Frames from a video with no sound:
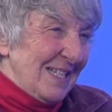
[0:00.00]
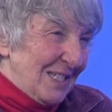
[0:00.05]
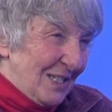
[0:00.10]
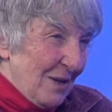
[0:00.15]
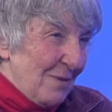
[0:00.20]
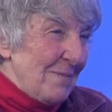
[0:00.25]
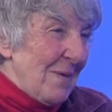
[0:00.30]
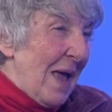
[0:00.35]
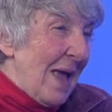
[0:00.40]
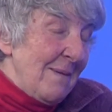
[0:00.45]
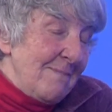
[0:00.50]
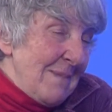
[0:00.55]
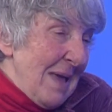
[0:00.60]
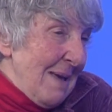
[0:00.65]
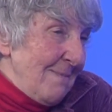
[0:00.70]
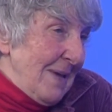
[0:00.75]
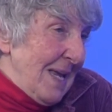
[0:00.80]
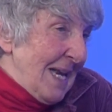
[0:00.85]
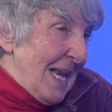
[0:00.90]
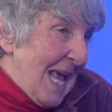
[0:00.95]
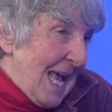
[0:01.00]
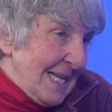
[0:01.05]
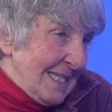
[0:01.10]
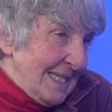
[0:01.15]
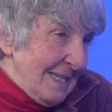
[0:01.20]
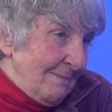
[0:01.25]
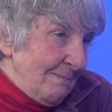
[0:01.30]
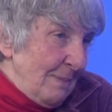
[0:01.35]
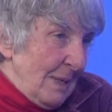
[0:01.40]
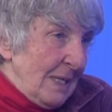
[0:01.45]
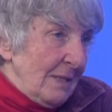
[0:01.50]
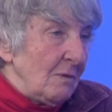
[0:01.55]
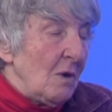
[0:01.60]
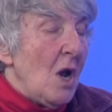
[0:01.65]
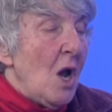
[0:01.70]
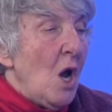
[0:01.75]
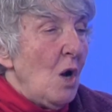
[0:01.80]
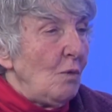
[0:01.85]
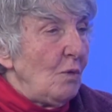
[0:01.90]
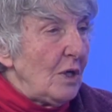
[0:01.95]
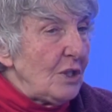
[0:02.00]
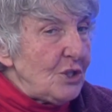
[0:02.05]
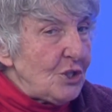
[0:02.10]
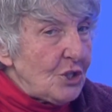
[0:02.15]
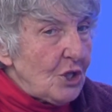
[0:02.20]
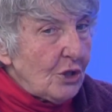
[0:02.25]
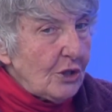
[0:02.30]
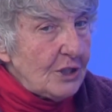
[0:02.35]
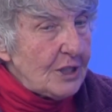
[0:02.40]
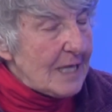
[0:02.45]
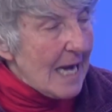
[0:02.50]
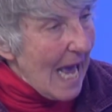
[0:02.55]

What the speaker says: so maybe it hasn't been researched